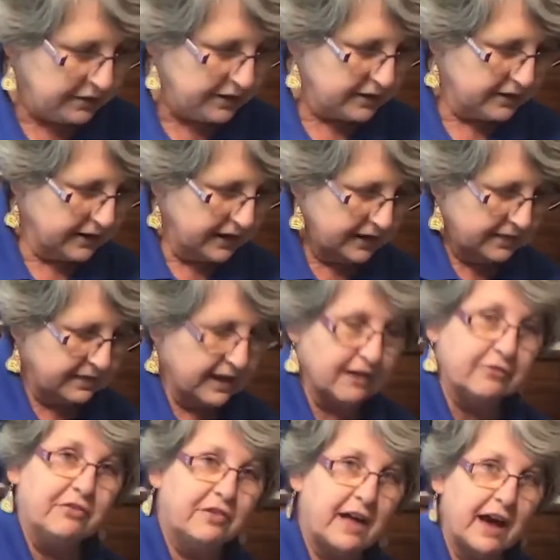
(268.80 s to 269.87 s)
they're in that
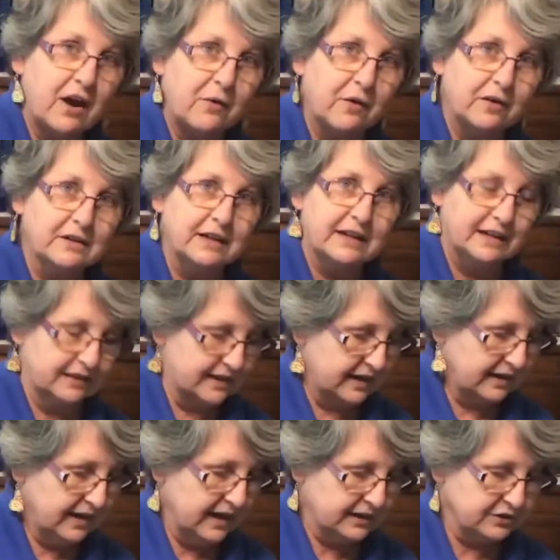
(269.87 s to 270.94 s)
flower getting that
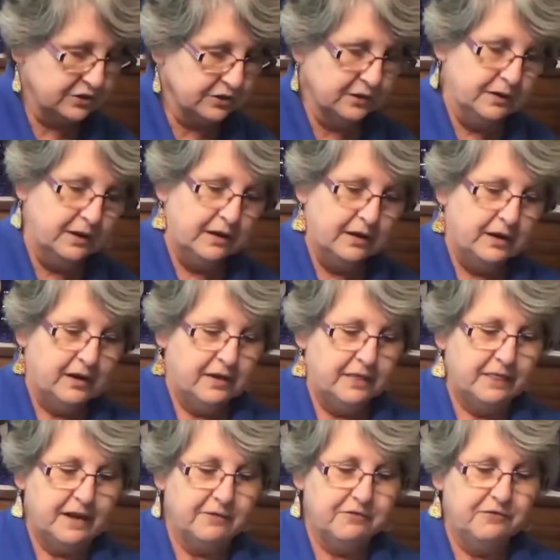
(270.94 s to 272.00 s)
nectar,
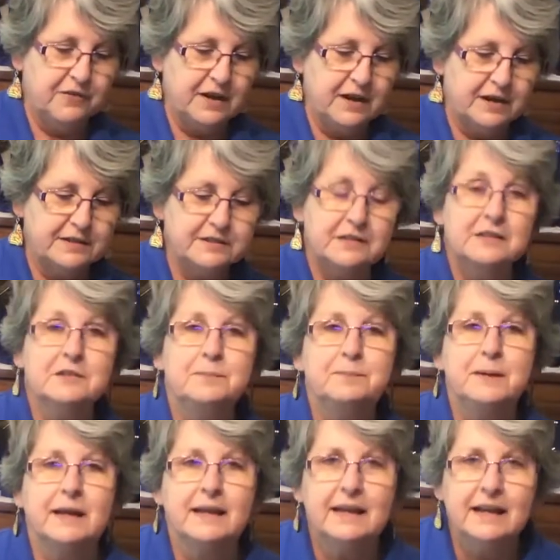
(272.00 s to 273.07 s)
that fuzz is
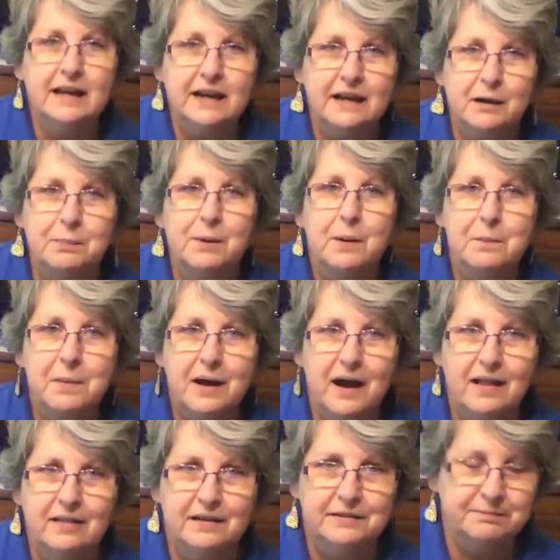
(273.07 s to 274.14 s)
picking up
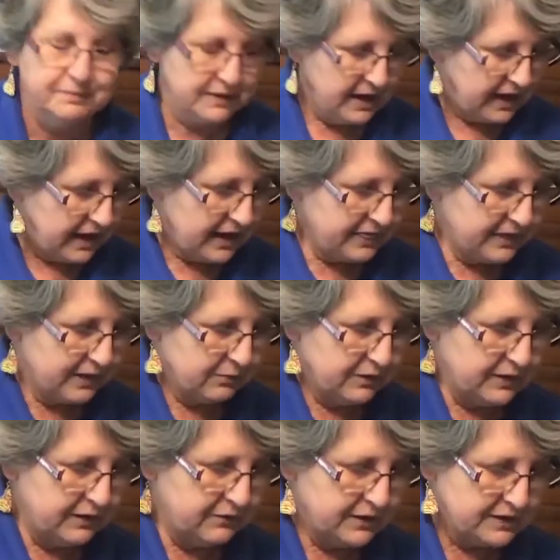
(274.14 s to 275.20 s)
pollen. And then when
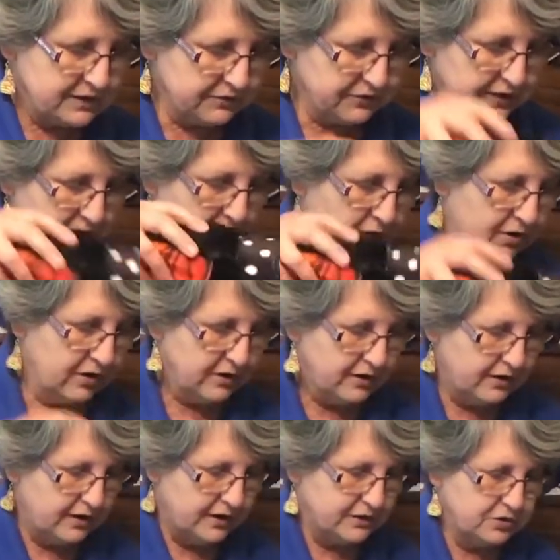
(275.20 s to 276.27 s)
they visit flower
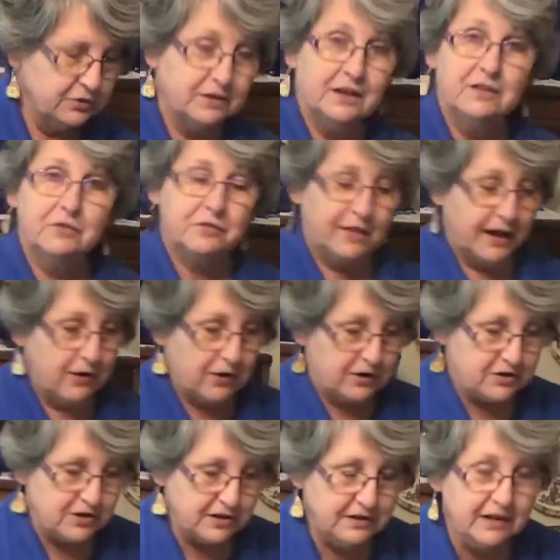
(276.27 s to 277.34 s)
to another flower
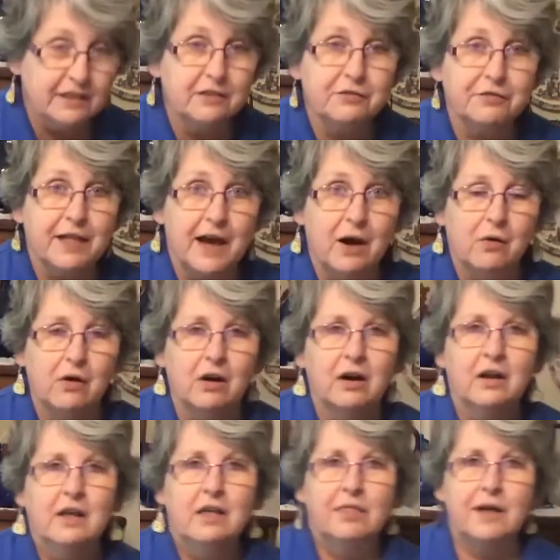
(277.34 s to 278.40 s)
to another flower,
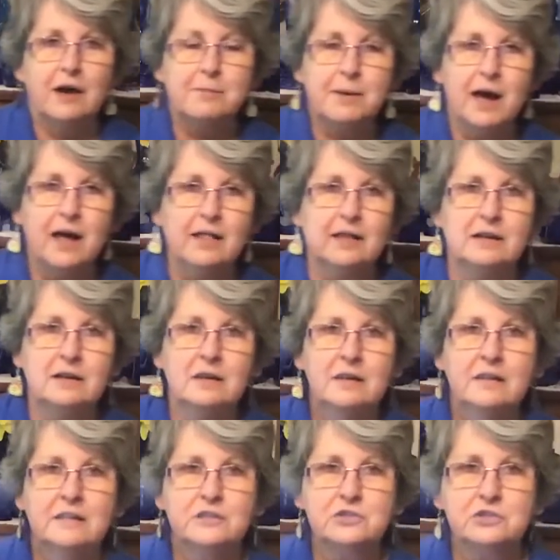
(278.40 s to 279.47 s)
that pollen
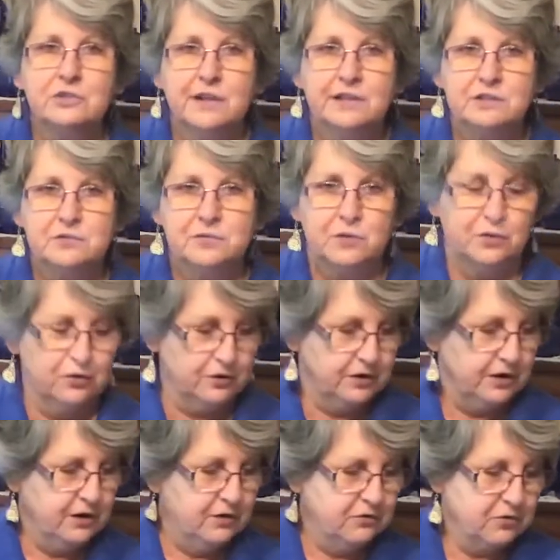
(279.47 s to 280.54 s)
is transferred
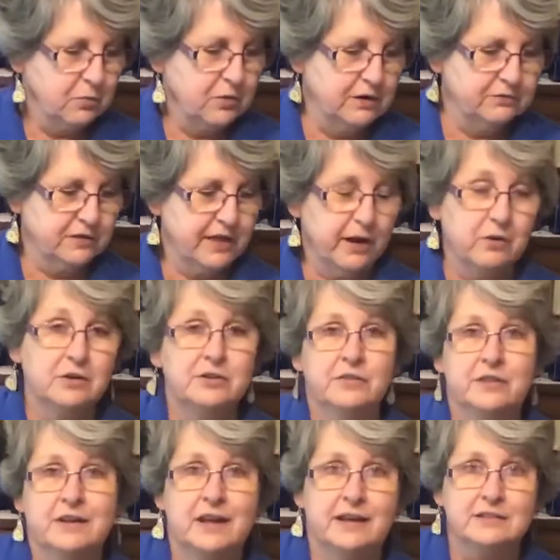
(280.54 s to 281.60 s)
from one flower to the
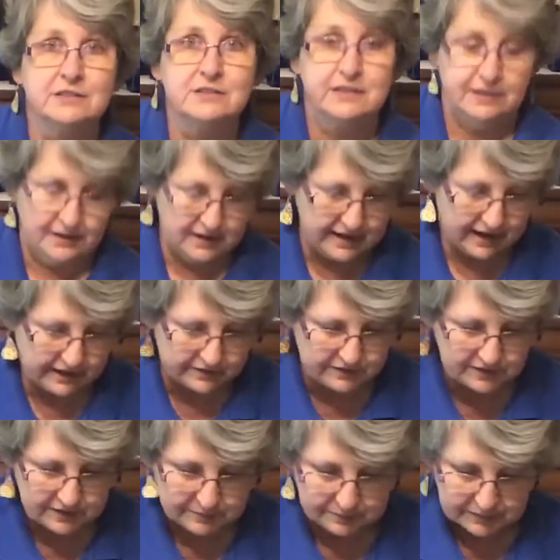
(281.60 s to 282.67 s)
next to the
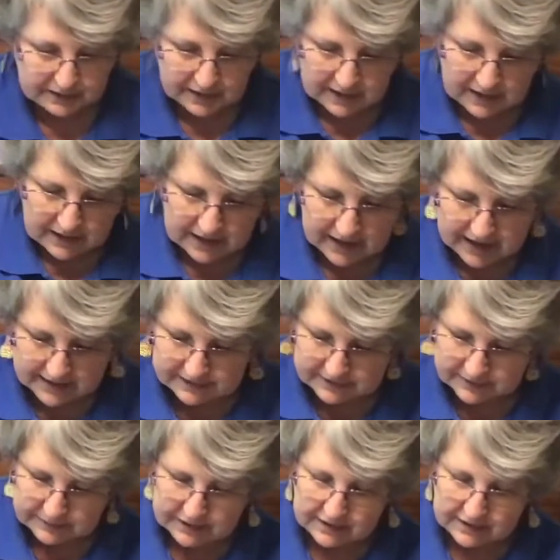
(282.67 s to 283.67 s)
next. And